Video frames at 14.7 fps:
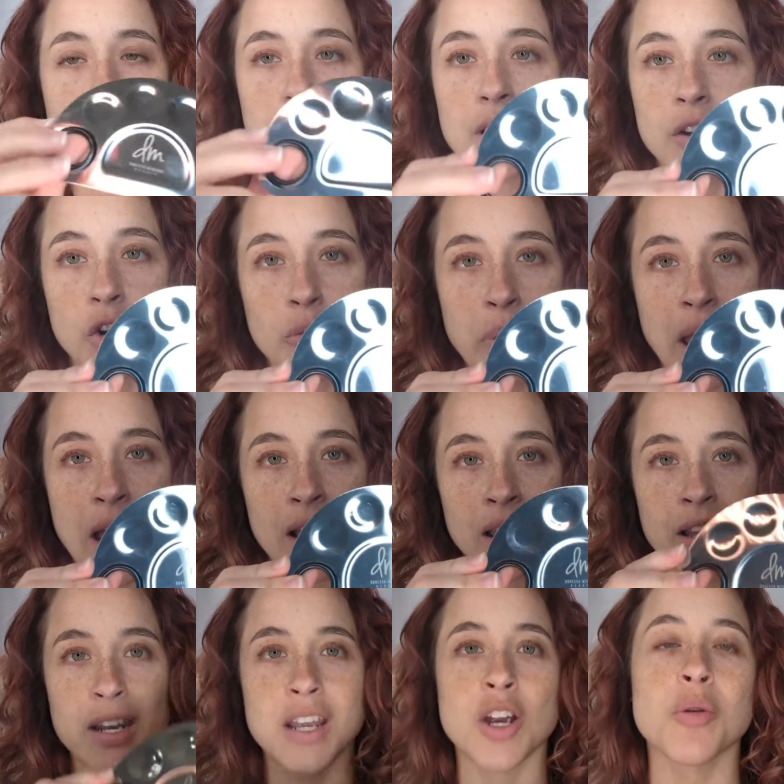little
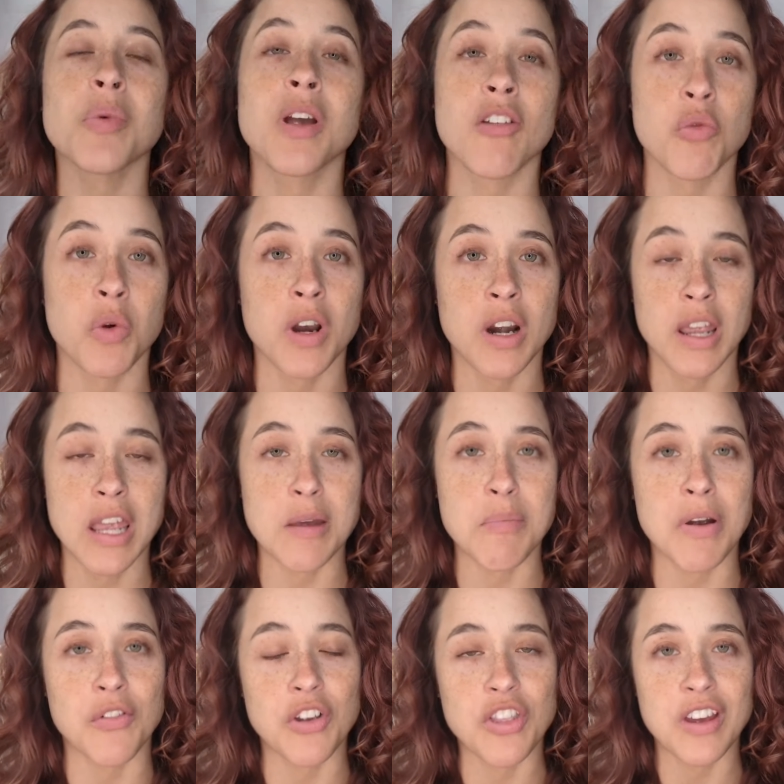palette here because we're going to keep
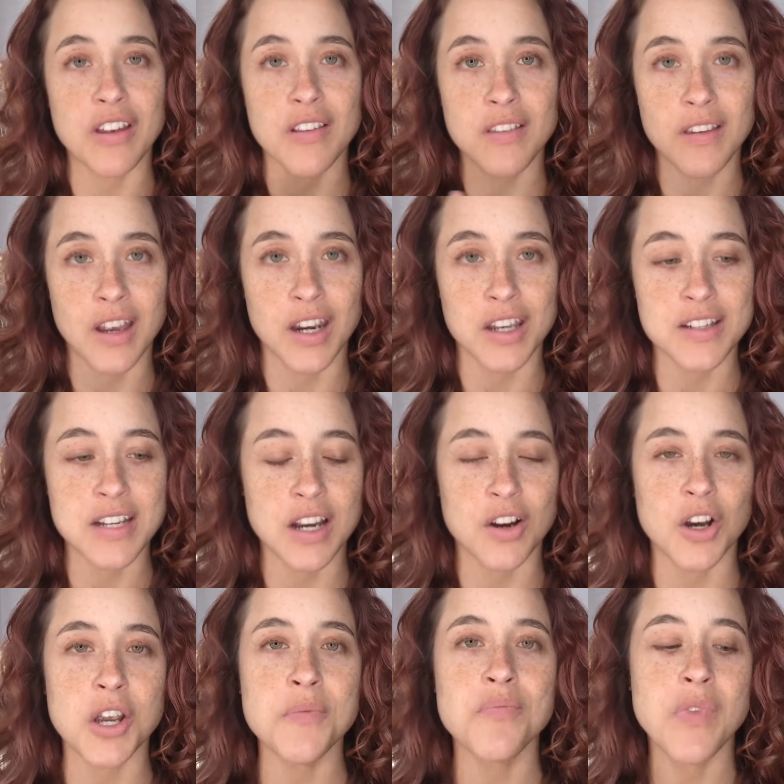everything
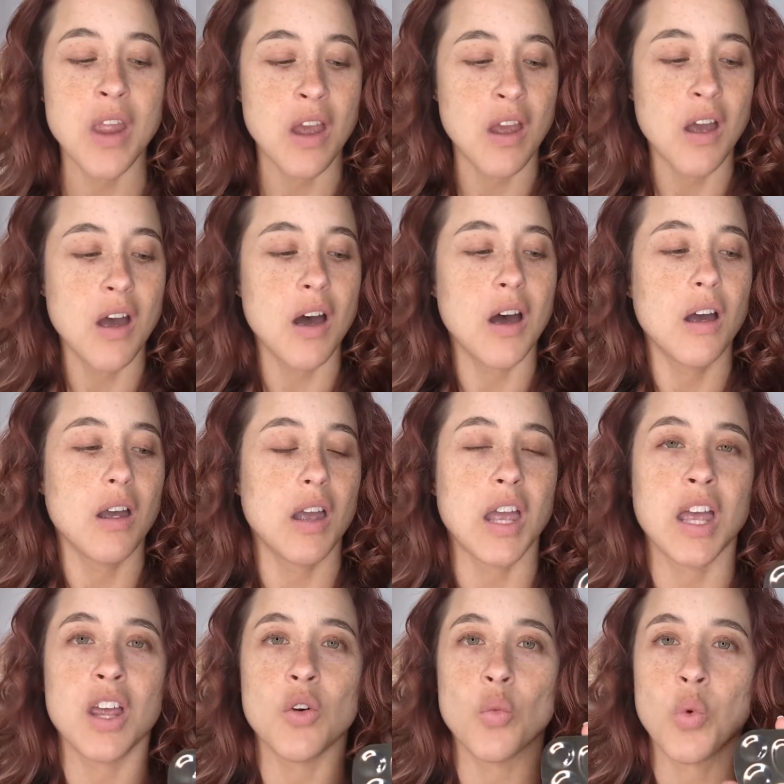sanitary,
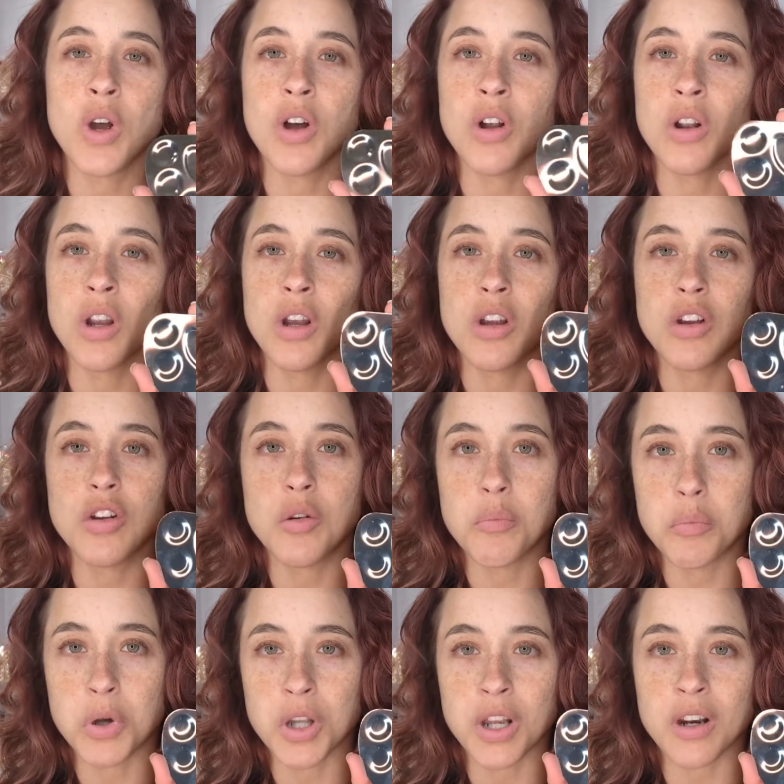and we'll
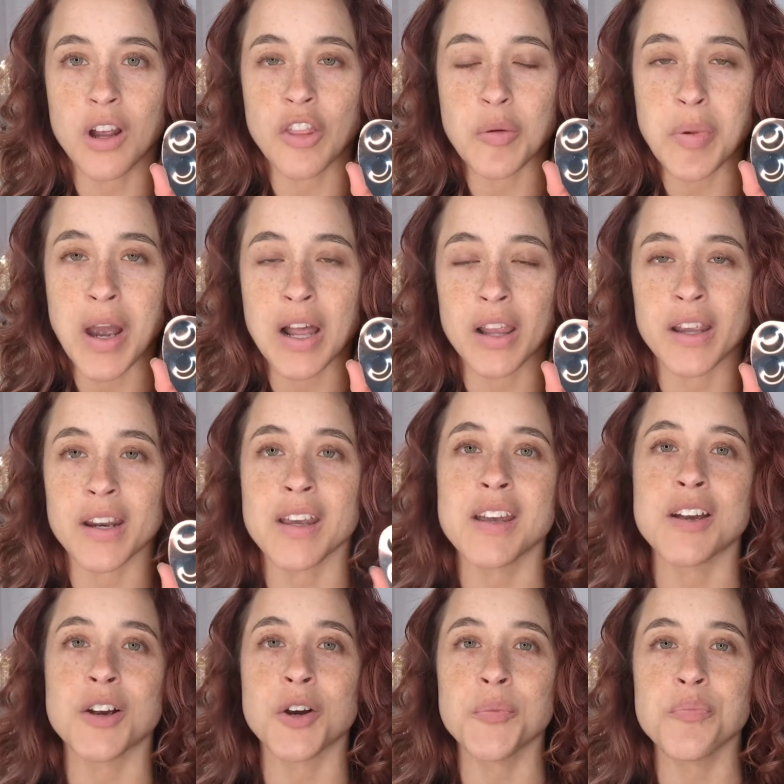put it on the palette
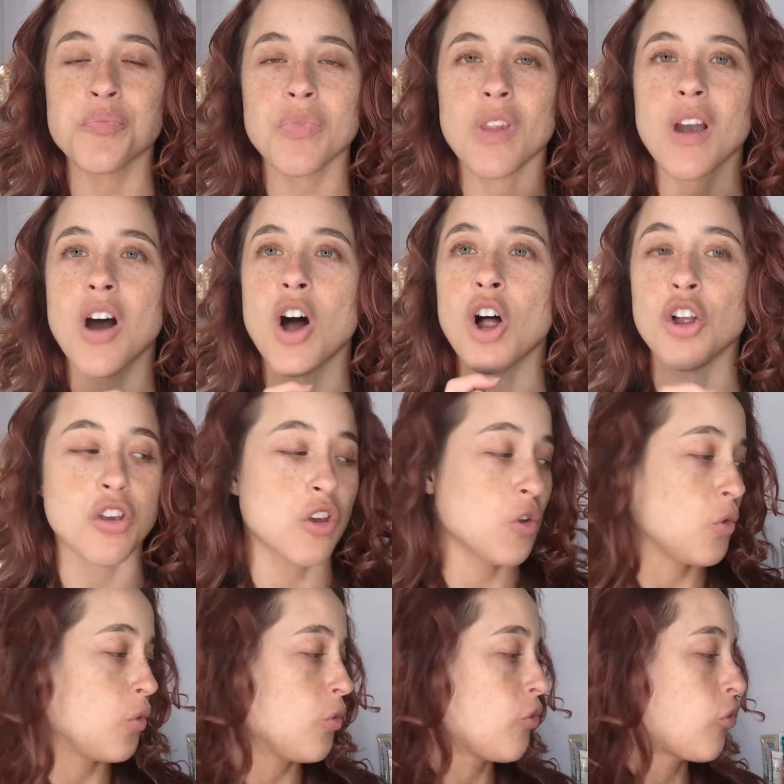here. I'll
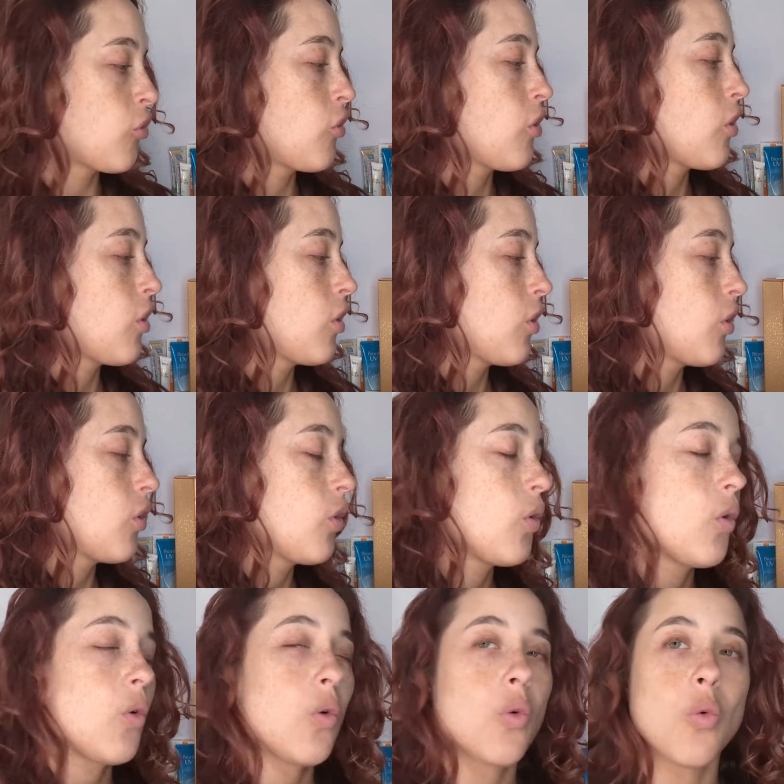use
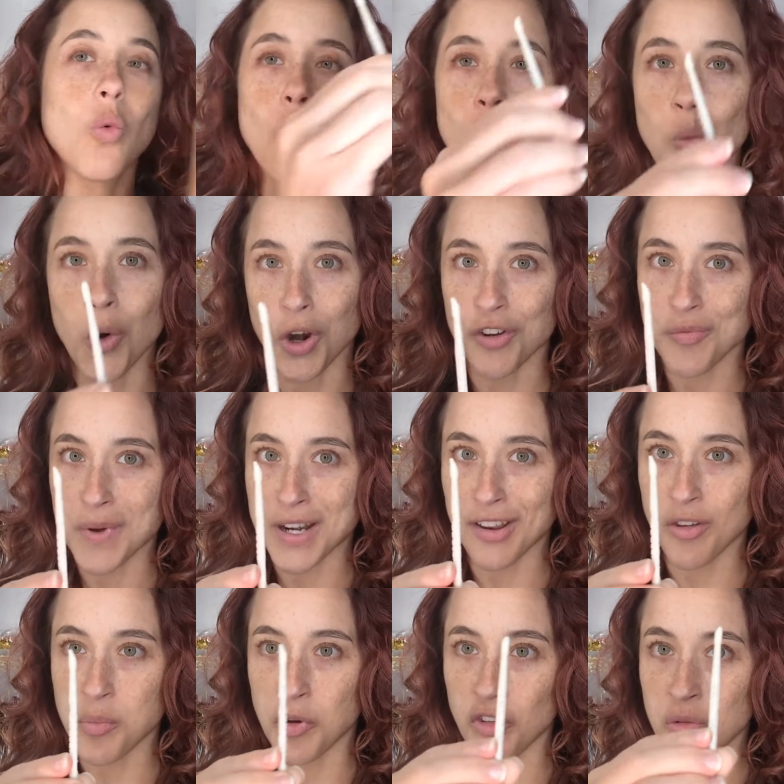one of my
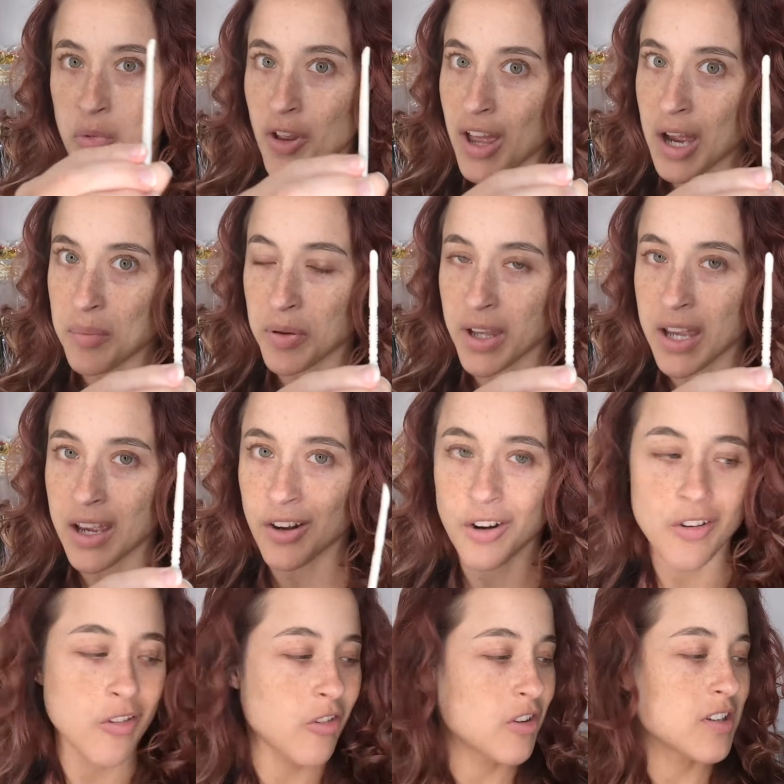disposable
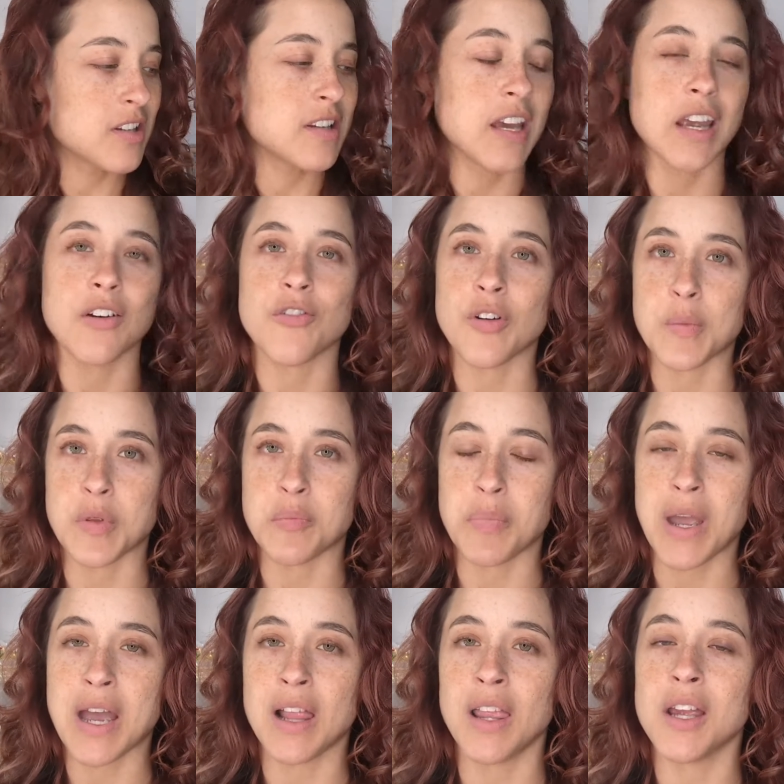applicators to take it from the
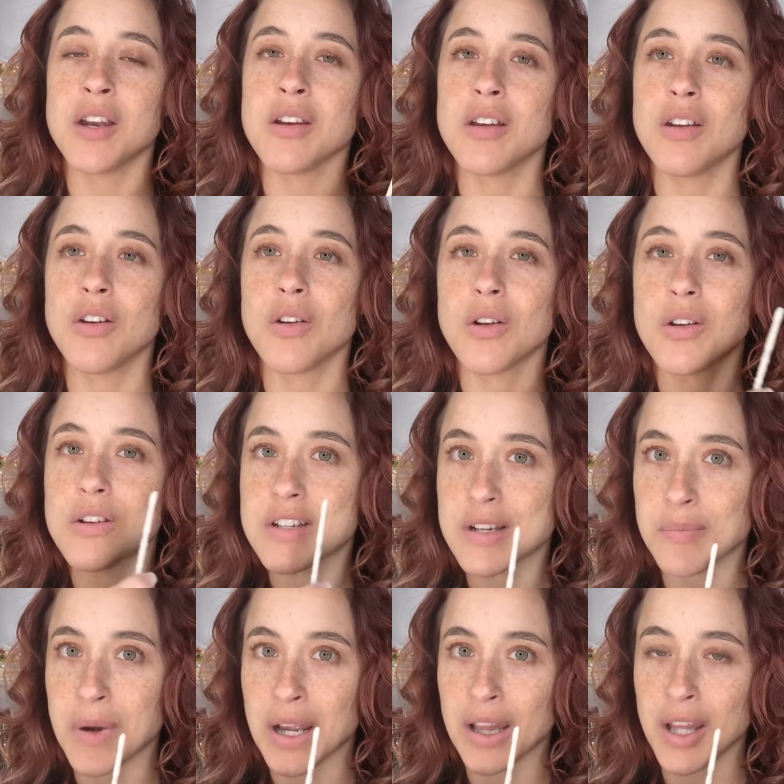palette to
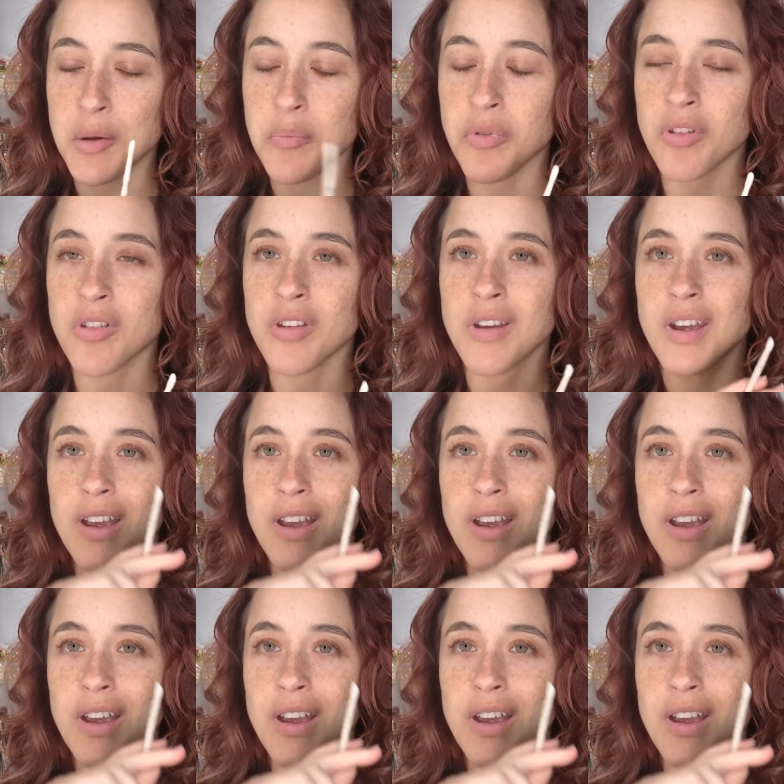my lips,